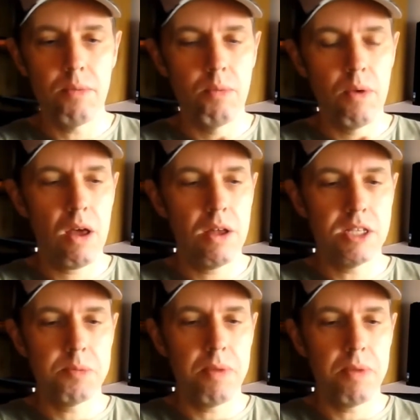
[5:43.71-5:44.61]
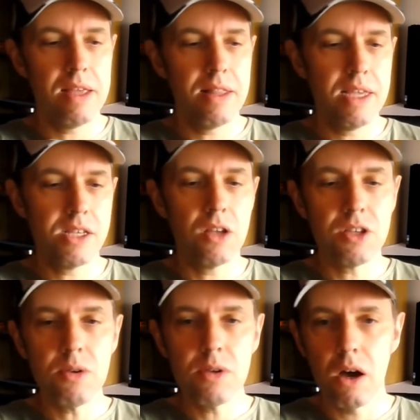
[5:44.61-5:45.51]
When I display these, I
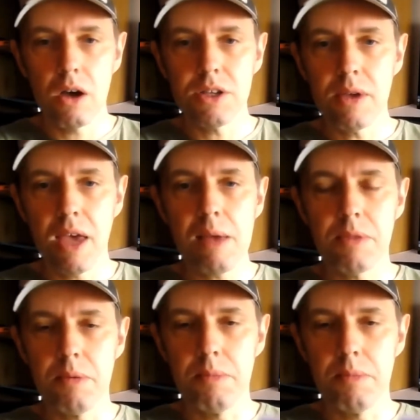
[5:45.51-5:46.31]
do keep them